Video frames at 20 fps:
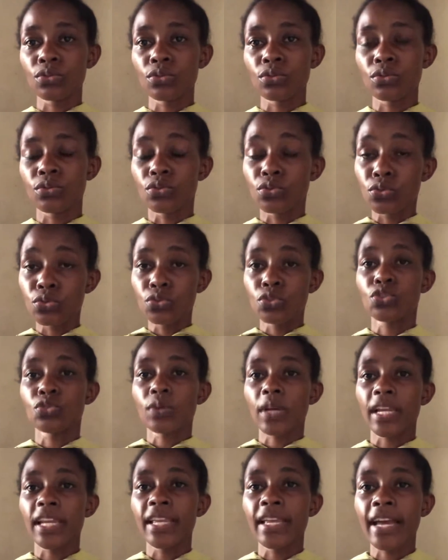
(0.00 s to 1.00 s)

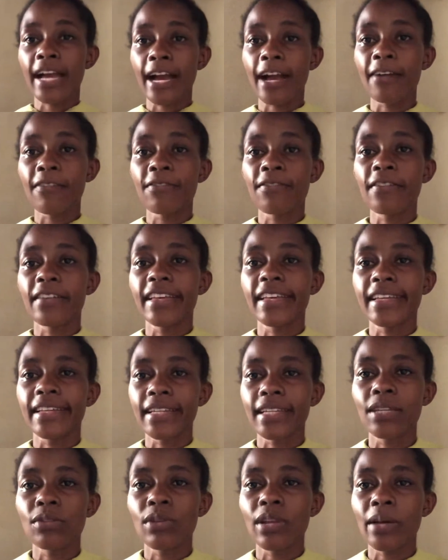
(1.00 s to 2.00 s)
usually have
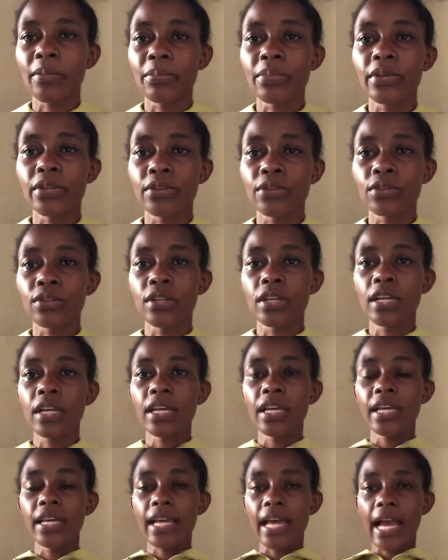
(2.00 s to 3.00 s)
irregular period.
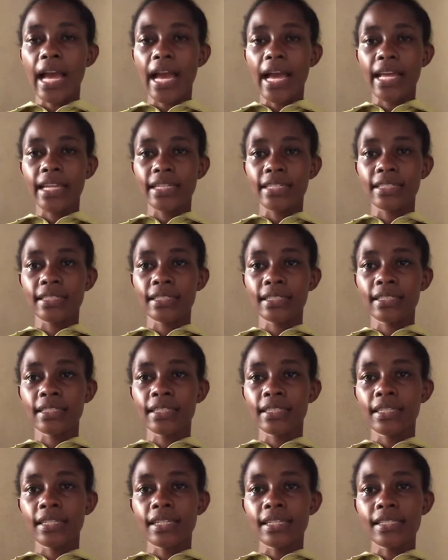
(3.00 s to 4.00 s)
And
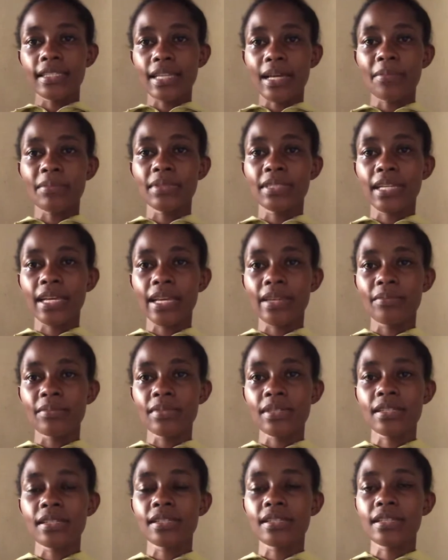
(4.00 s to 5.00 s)

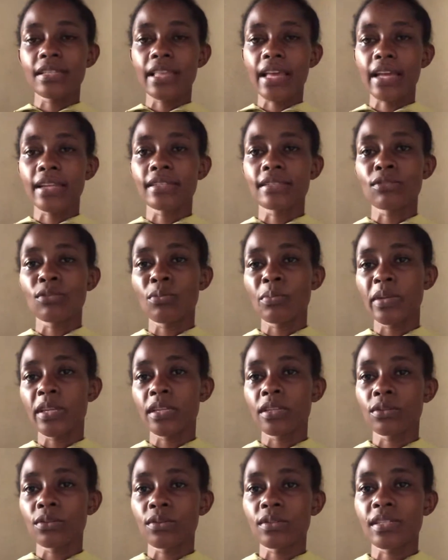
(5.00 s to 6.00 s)
sometimes there are so
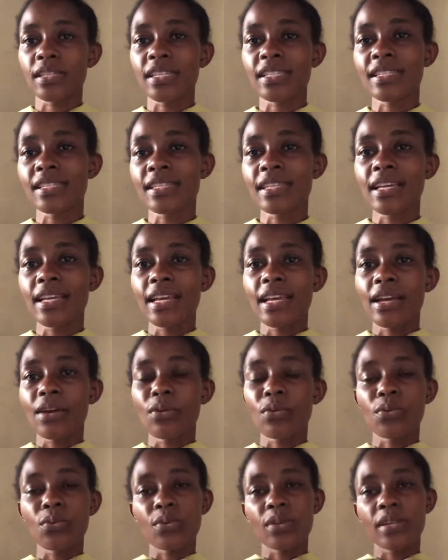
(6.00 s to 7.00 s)
many causes
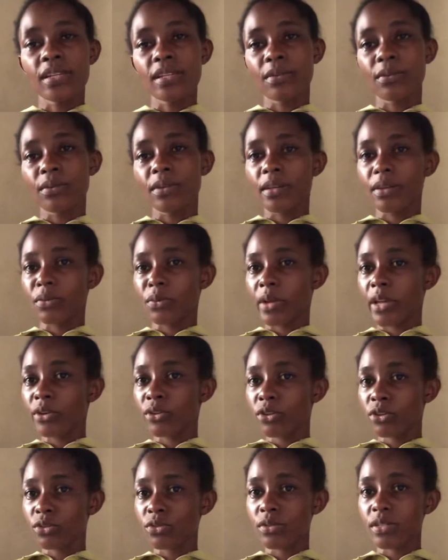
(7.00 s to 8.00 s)
we are
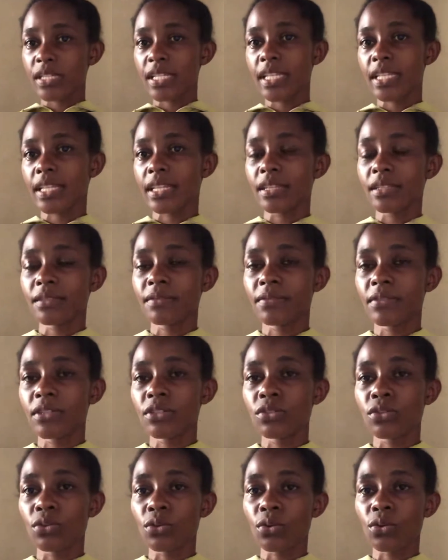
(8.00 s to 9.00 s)
going to see in this
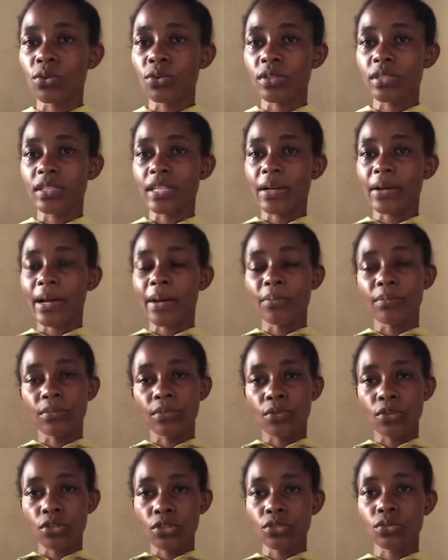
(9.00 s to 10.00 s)
video. I'm
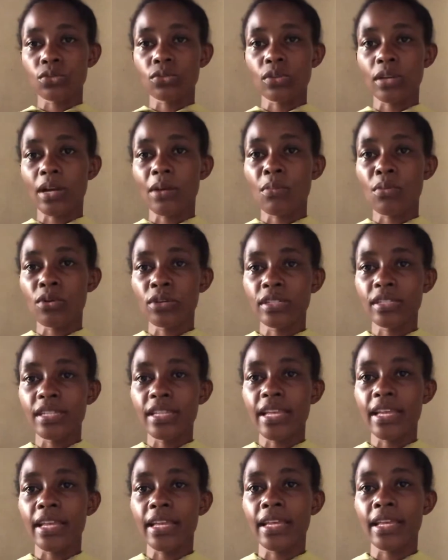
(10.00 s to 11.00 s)
going to talk about
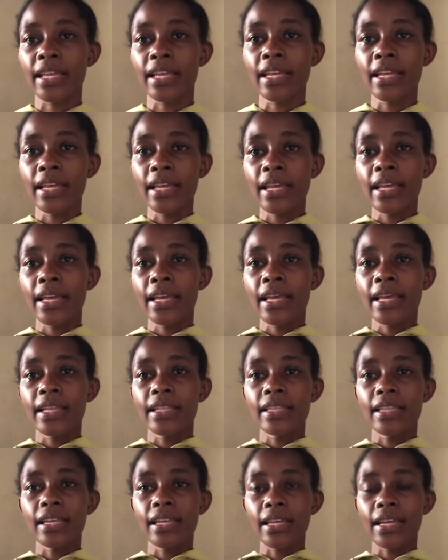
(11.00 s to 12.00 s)
the
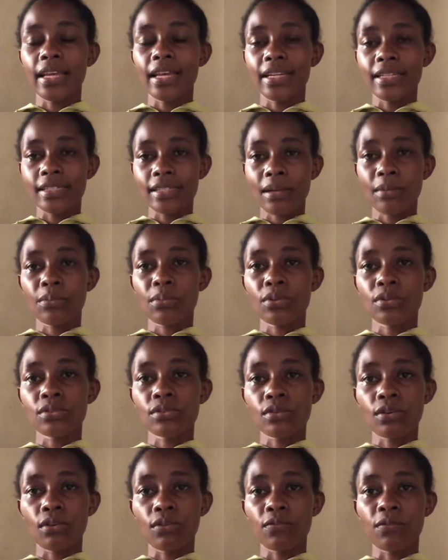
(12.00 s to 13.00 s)
examples
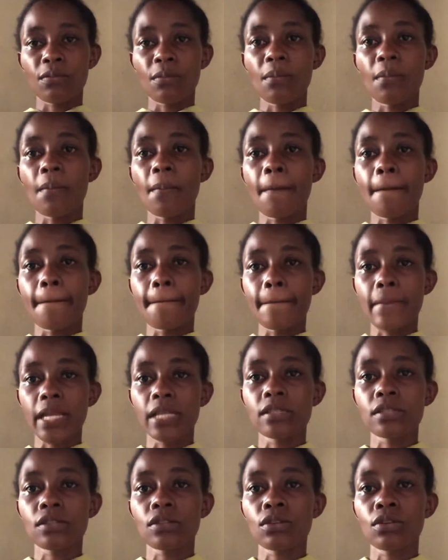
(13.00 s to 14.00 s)
of
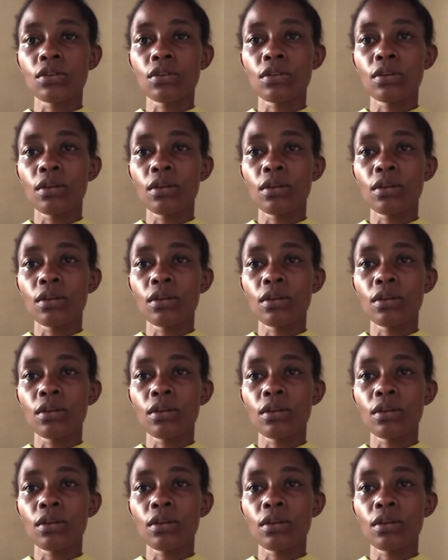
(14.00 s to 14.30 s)
menstrual